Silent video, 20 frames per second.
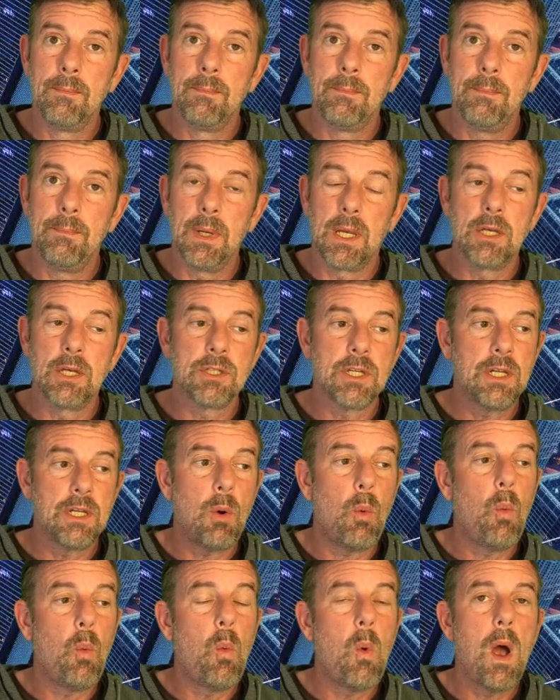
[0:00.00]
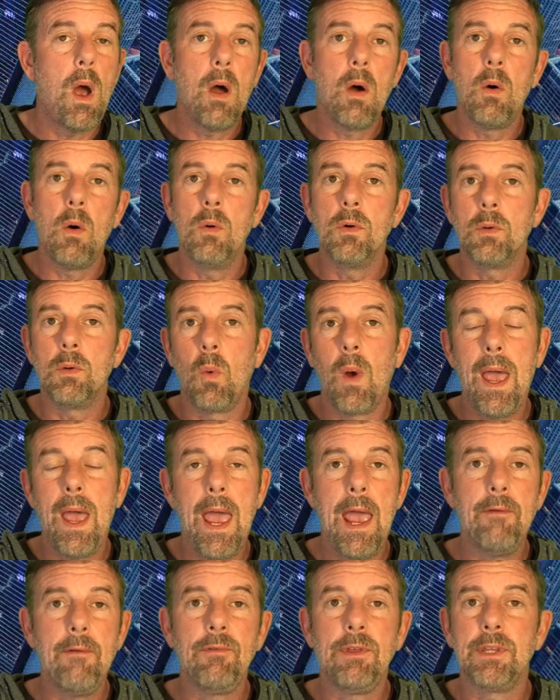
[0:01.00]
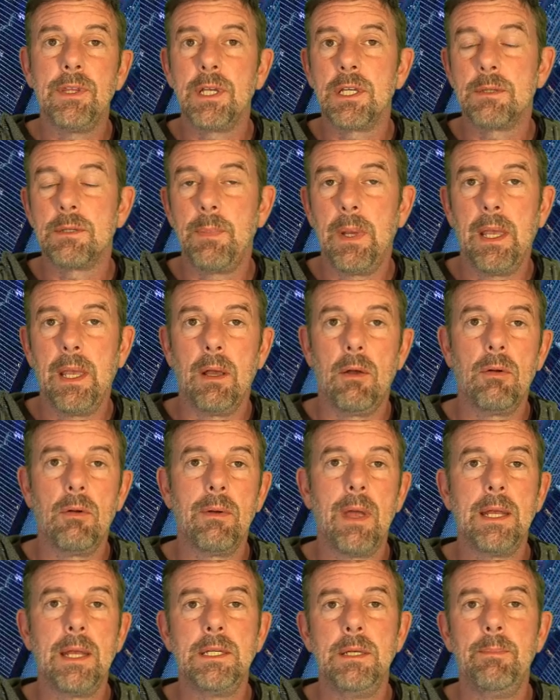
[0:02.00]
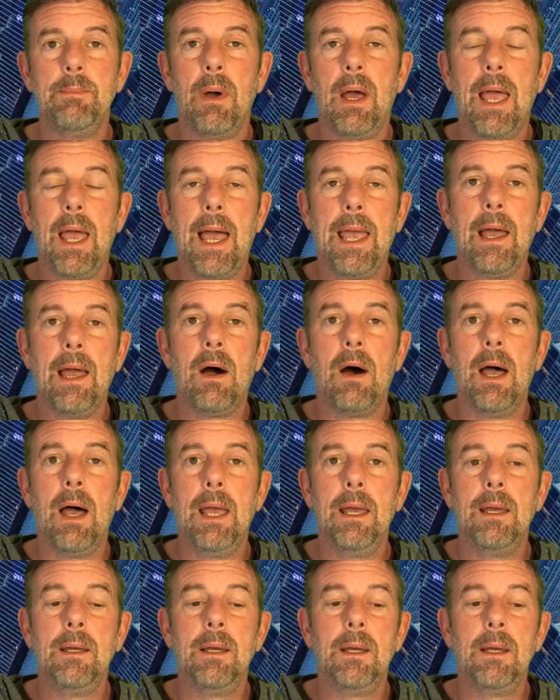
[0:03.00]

Because in a world where everything's being created by AI,